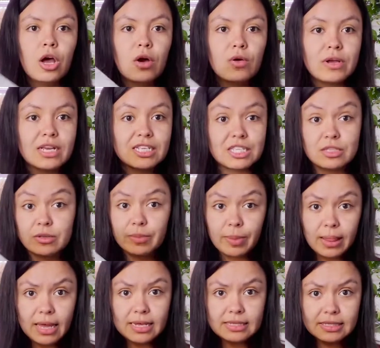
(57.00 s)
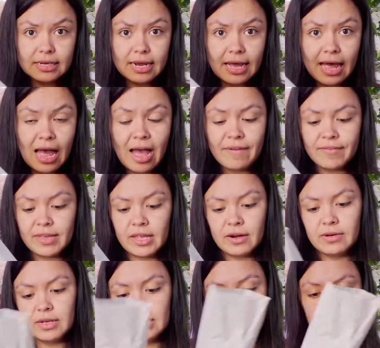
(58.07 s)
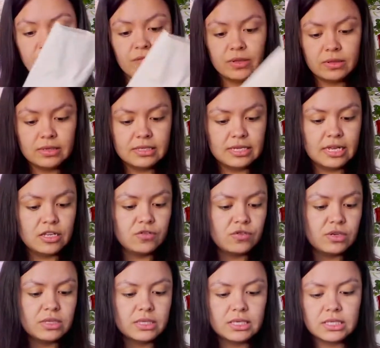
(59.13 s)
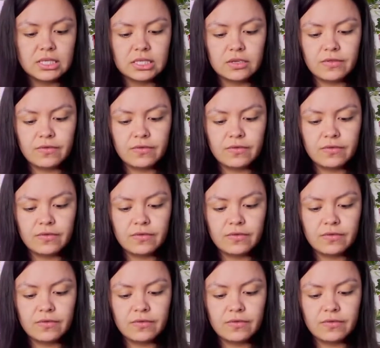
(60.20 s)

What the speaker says: Okay, so the plant that I have here is a philodendron. This is the